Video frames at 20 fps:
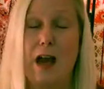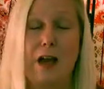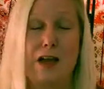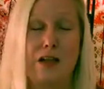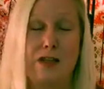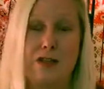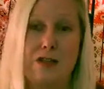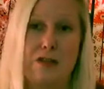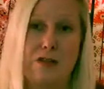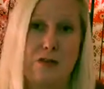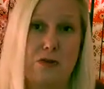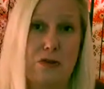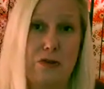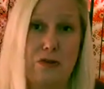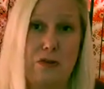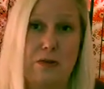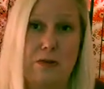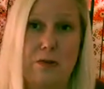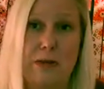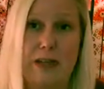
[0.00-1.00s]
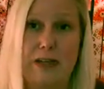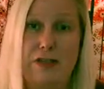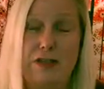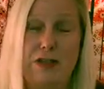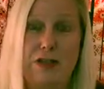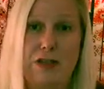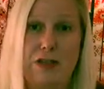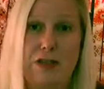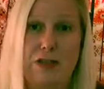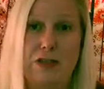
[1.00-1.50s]
I just snored too bad and
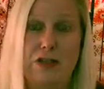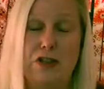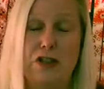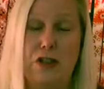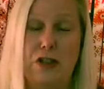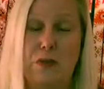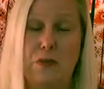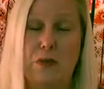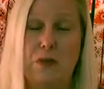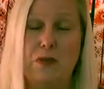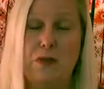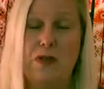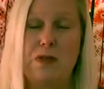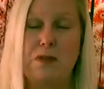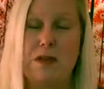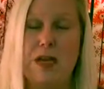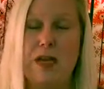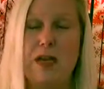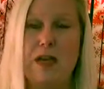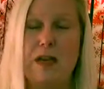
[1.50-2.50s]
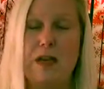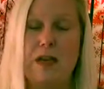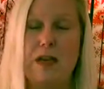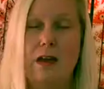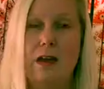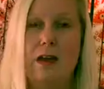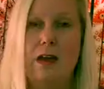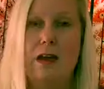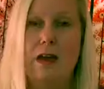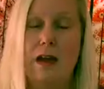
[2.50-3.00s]
she couldn't share a room with me.
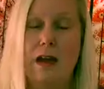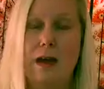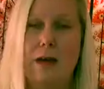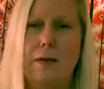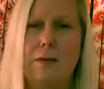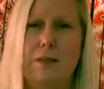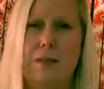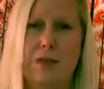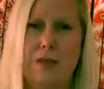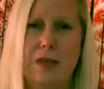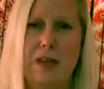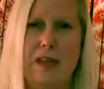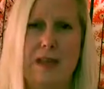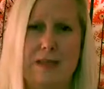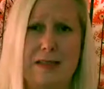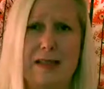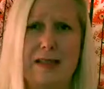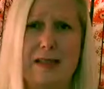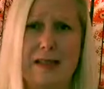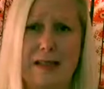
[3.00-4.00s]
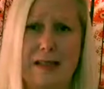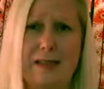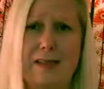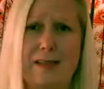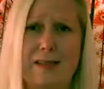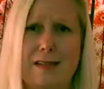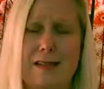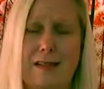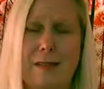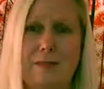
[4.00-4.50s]
So that
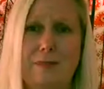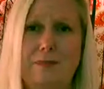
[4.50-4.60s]
sucked.